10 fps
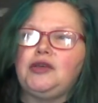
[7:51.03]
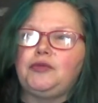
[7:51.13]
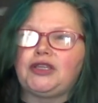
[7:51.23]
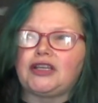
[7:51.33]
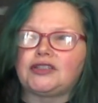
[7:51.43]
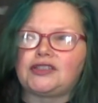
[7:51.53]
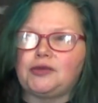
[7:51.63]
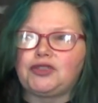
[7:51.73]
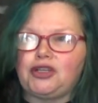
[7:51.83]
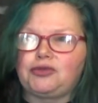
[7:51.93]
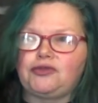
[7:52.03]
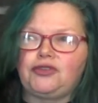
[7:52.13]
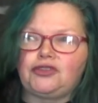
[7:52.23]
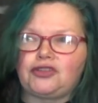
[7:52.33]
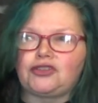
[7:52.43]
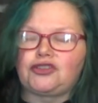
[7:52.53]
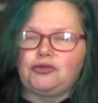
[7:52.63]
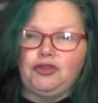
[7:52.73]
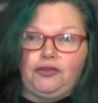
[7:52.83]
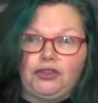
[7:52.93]
because sometimes if it starts
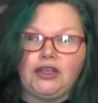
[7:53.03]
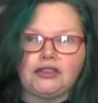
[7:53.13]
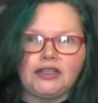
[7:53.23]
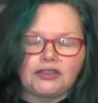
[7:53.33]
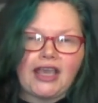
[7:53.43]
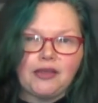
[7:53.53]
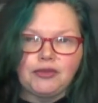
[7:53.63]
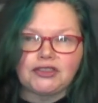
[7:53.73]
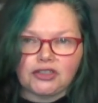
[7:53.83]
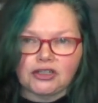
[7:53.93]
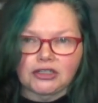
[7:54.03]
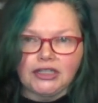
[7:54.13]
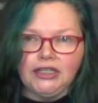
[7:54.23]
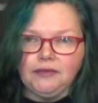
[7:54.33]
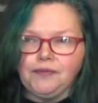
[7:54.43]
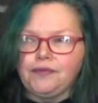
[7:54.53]
to move, it can be startling,